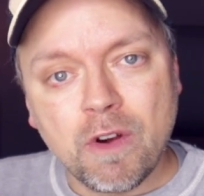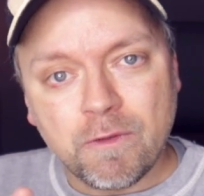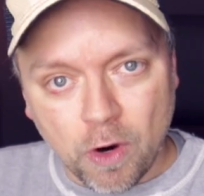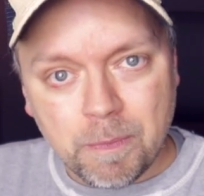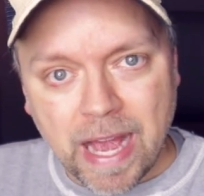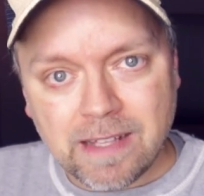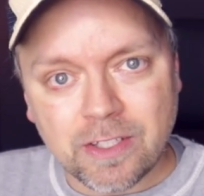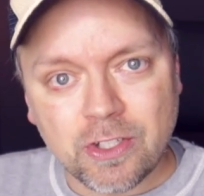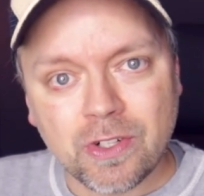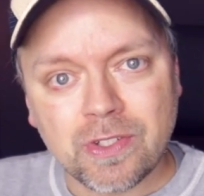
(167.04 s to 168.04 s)
4
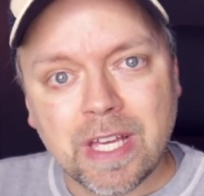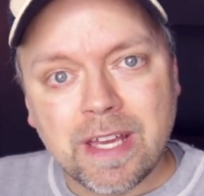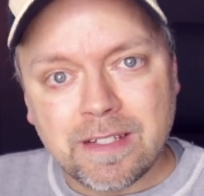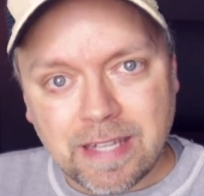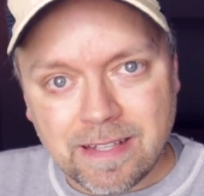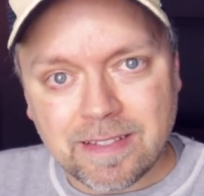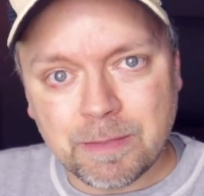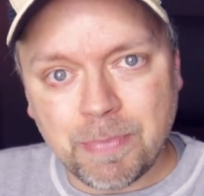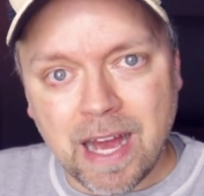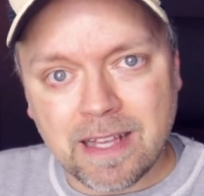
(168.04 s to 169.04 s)
passengers
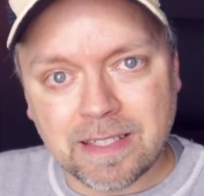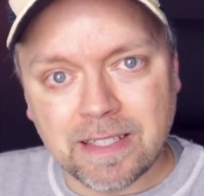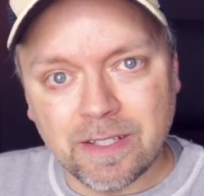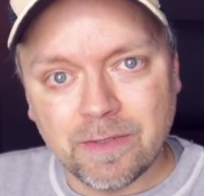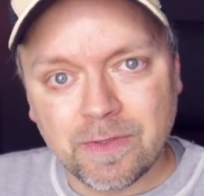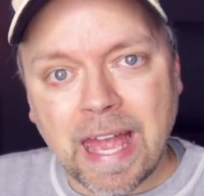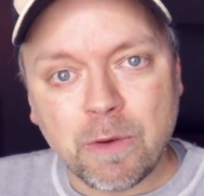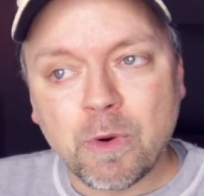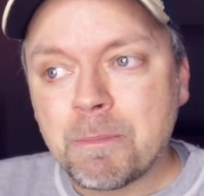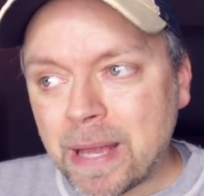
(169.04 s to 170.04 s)
tested positive
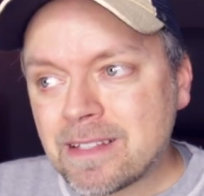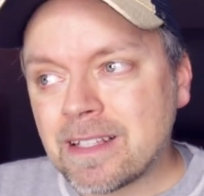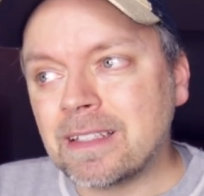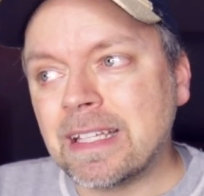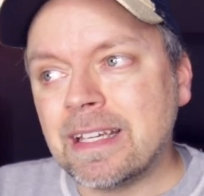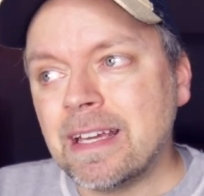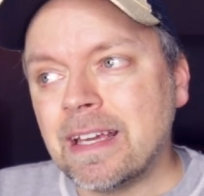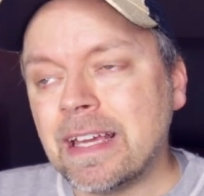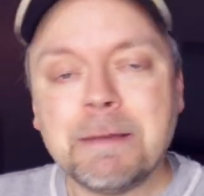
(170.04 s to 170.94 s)
and were basically